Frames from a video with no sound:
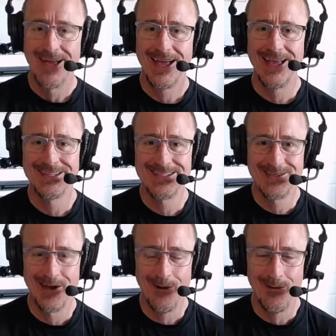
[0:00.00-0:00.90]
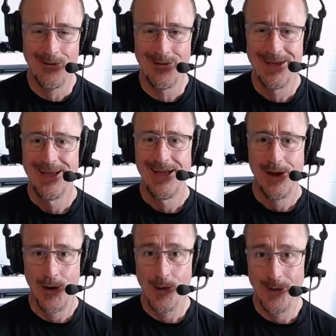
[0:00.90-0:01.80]
And so,
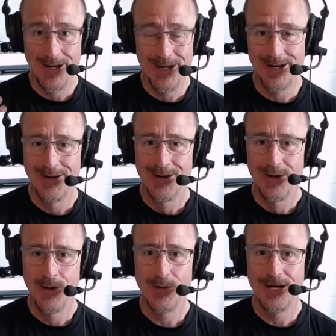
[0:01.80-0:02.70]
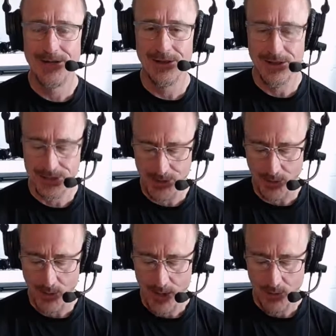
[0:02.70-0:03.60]
who we're gonna who we gonna look to?
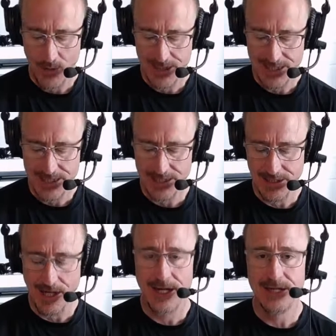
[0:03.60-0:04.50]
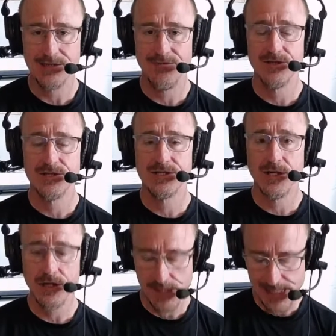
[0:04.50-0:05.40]
Well, it says God is first the
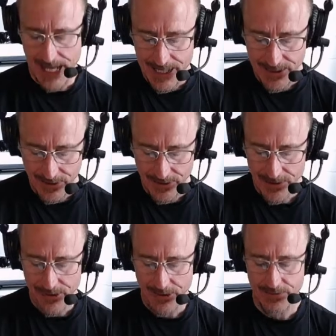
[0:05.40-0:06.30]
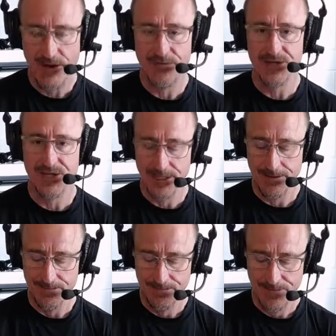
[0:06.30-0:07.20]
creator of everything,
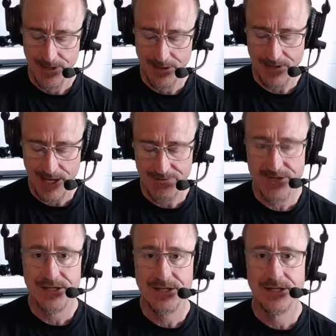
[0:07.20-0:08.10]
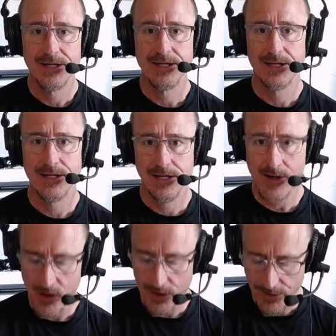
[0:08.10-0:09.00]
of heaven and
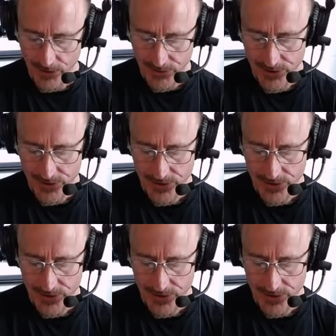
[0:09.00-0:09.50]
on earth.